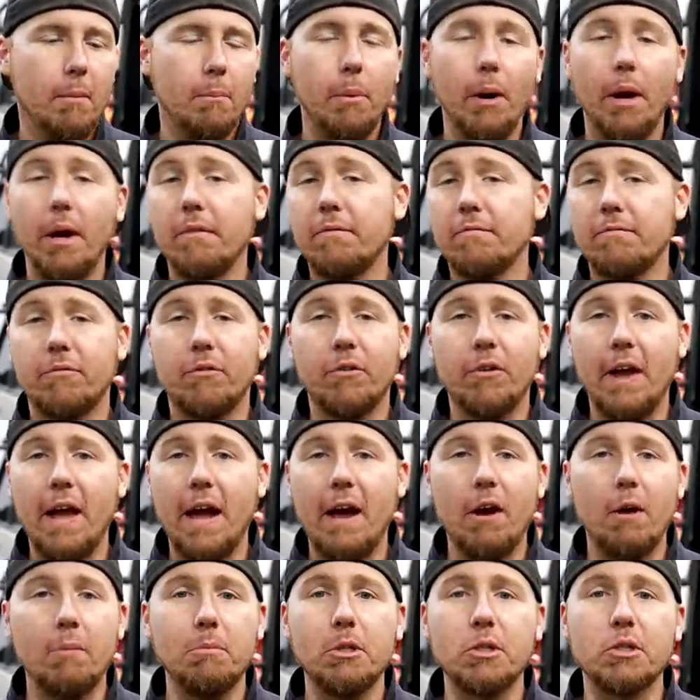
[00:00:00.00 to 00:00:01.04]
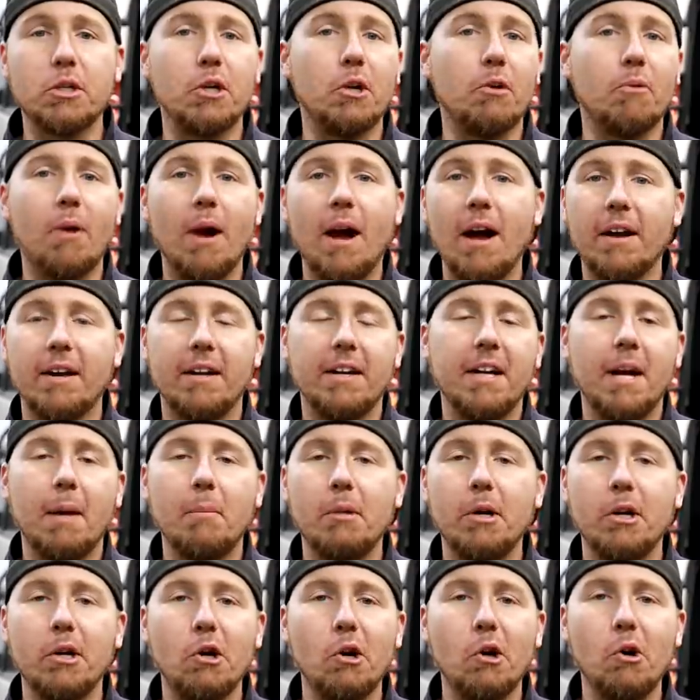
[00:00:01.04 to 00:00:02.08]
But for now, I'm just gonna rock it. I'm
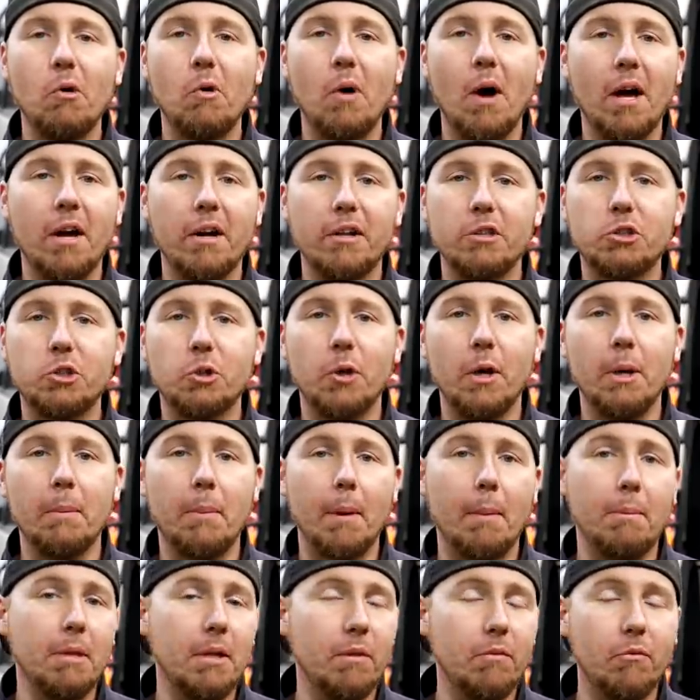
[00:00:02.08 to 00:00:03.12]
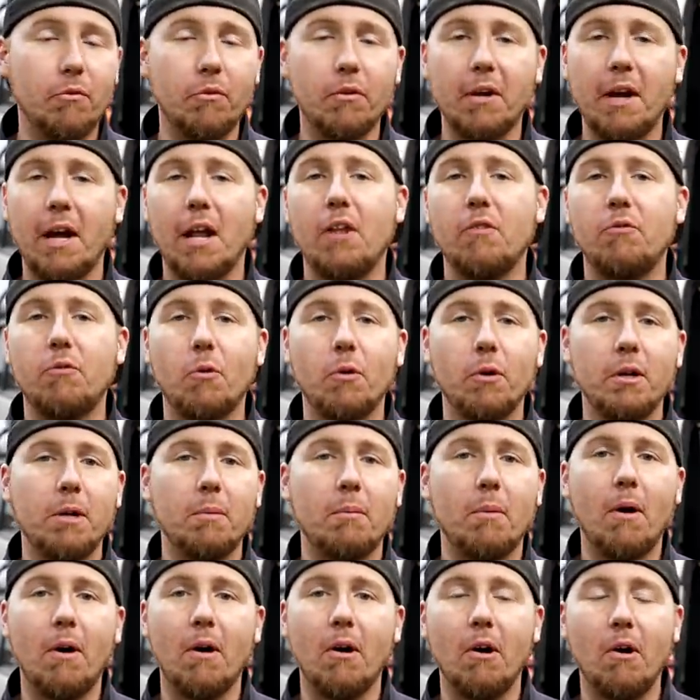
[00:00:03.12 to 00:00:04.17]
gonna go on a trip. I'm leaving for California
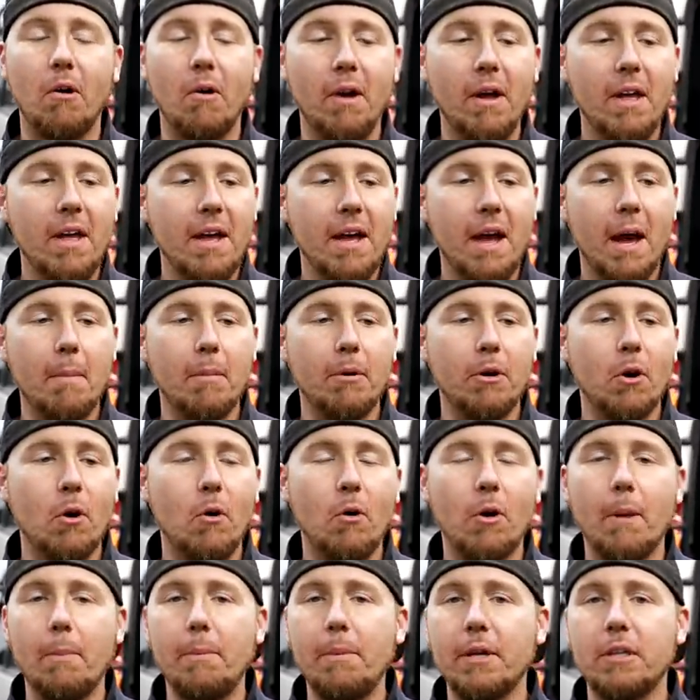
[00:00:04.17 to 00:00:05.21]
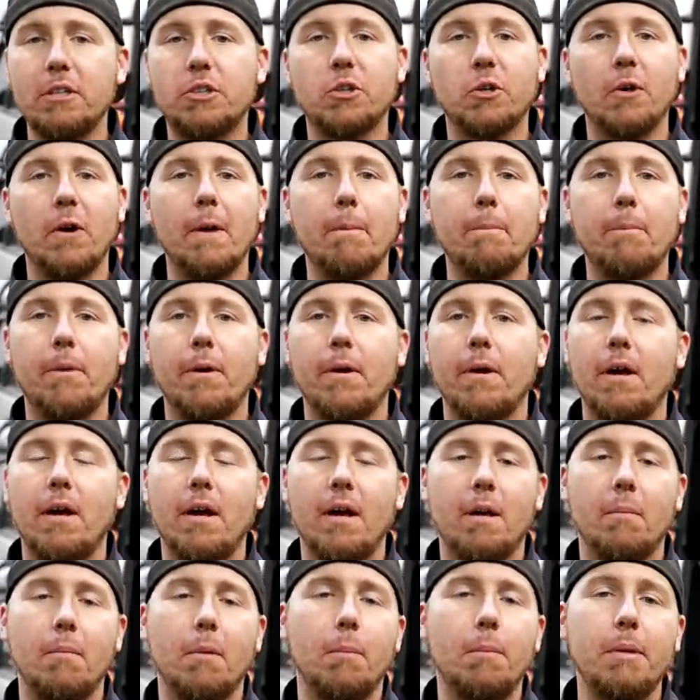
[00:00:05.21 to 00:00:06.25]
tomorrow. I'm gonna go on a big trip.
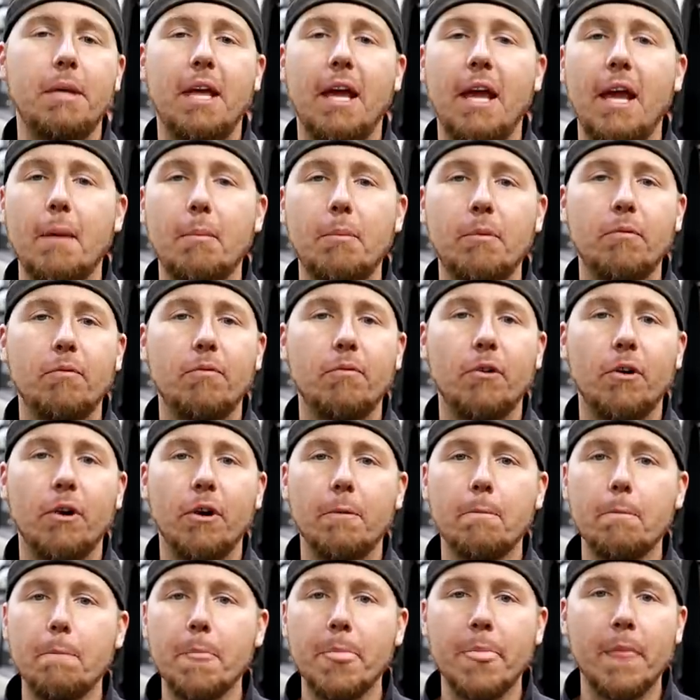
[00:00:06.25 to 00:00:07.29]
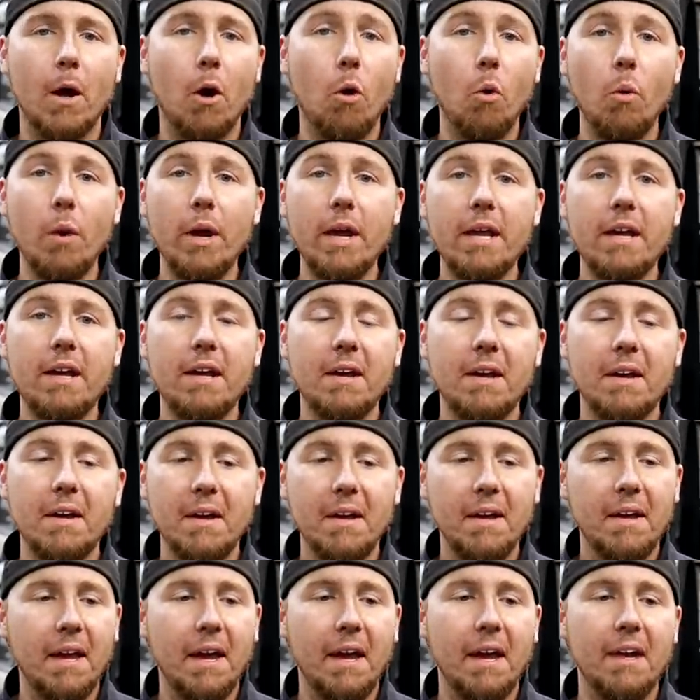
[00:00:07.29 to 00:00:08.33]
I'm gonna be camping for a week,
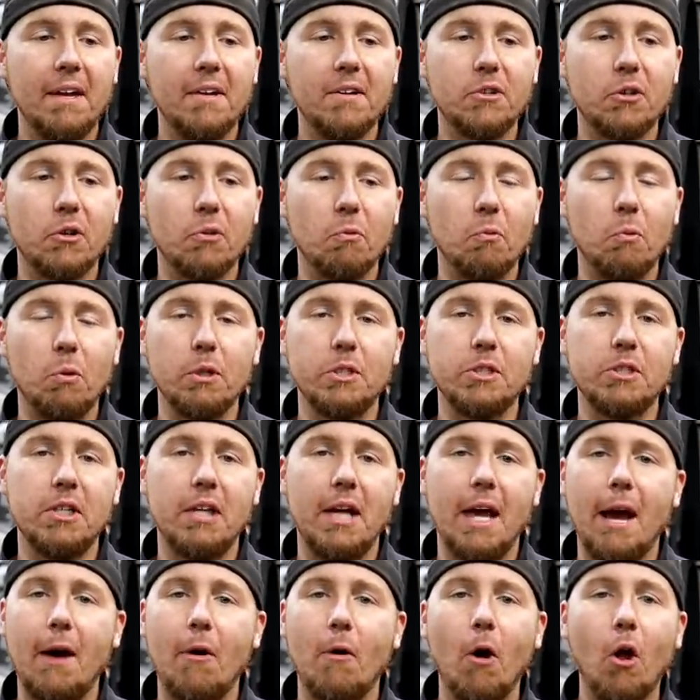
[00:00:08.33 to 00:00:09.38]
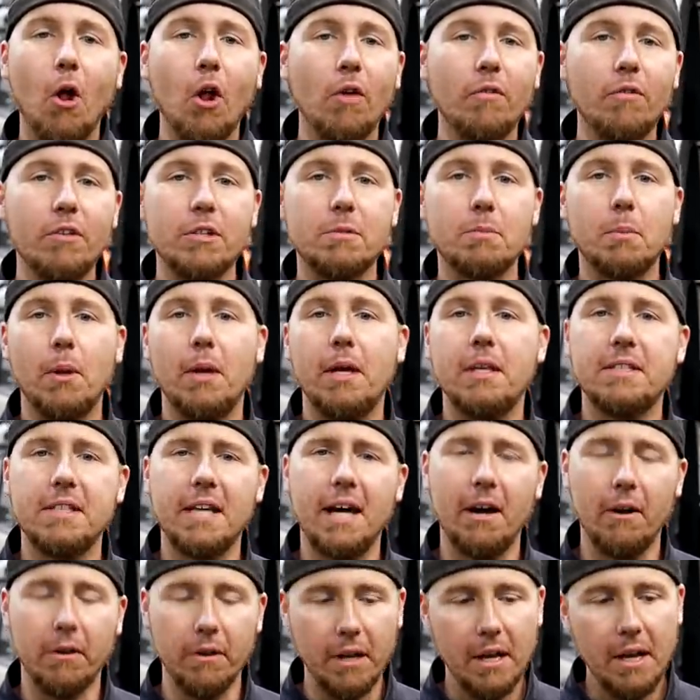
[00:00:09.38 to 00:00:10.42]
and we'll see how all of this plays
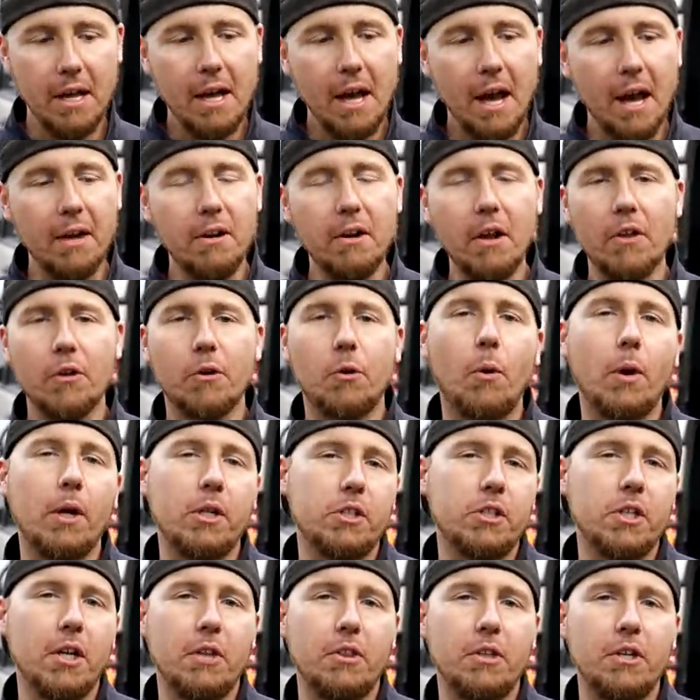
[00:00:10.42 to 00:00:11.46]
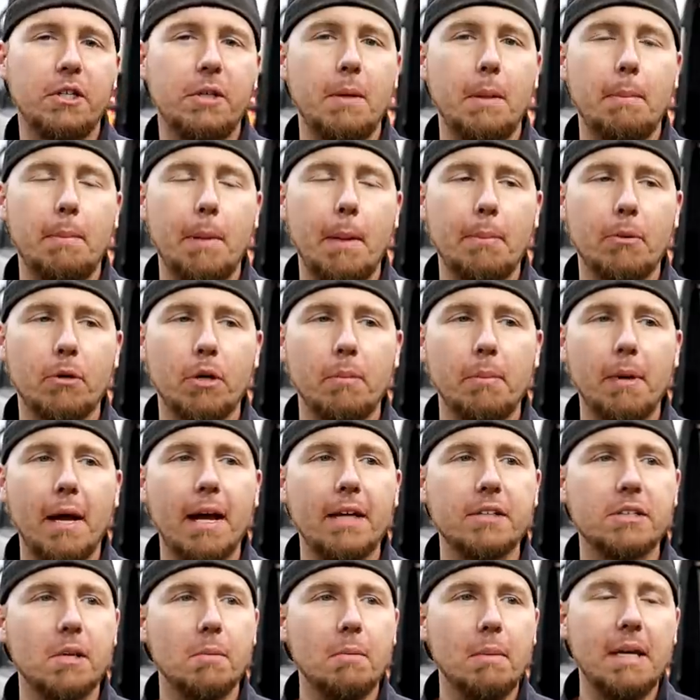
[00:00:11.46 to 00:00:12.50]
out. Another question I think people are gonna be
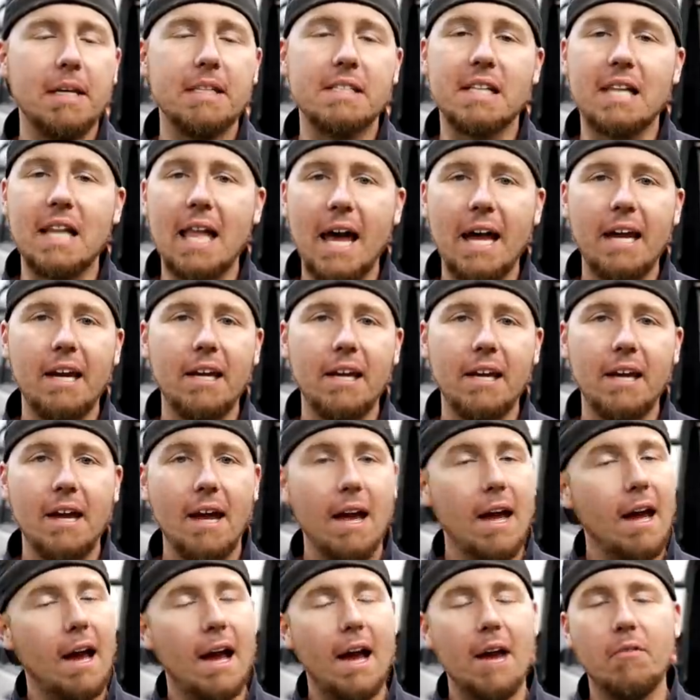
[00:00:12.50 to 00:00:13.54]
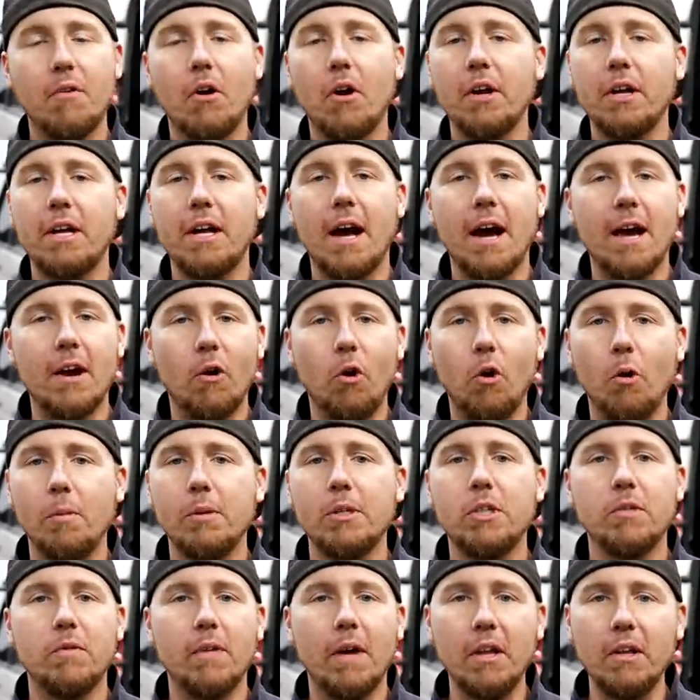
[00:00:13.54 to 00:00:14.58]
asking me is lighting. I've already got a whole
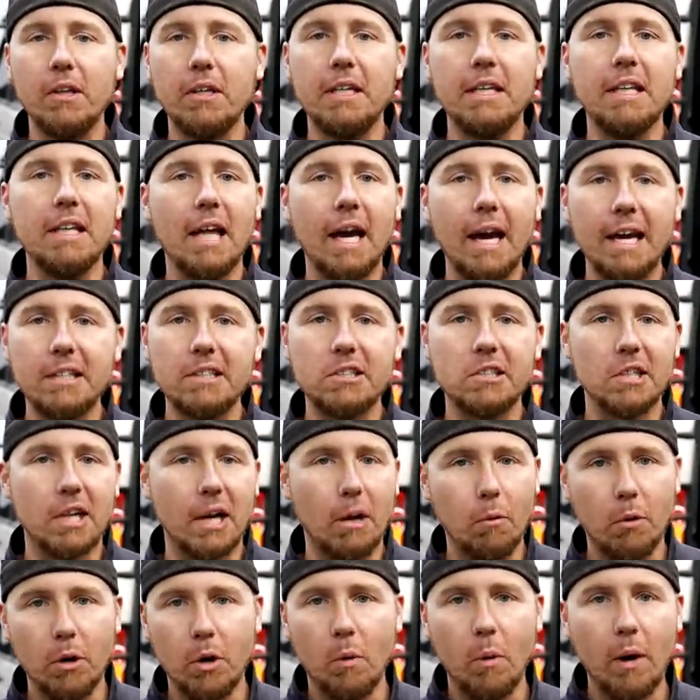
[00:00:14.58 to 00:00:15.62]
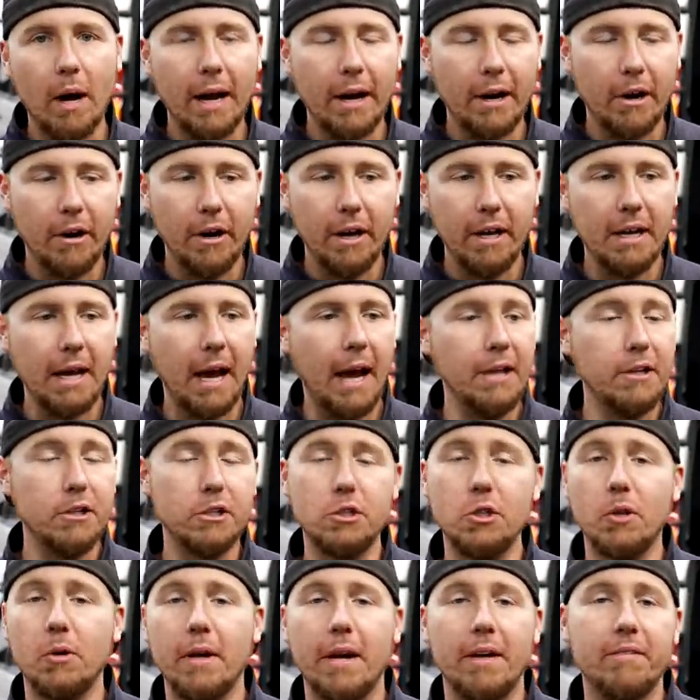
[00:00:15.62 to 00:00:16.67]
bunch of LED lights that I wanna wire in, I
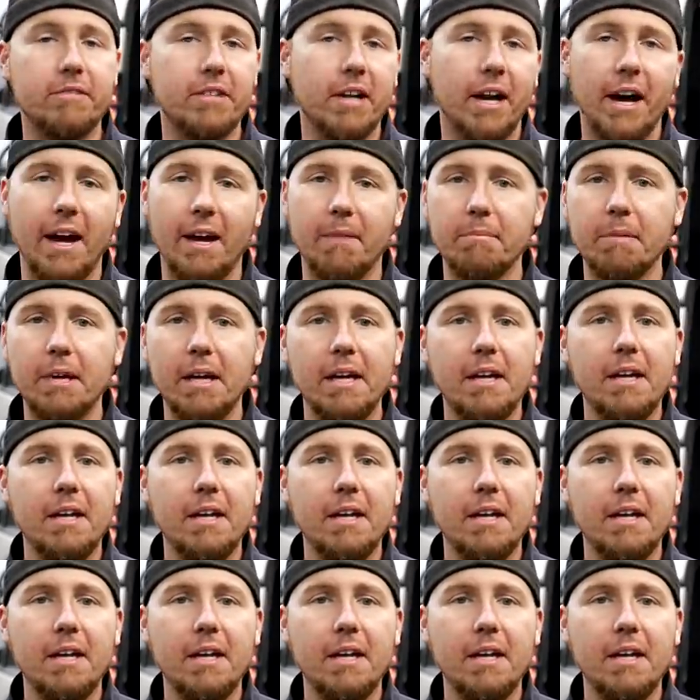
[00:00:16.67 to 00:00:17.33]
just don't have time.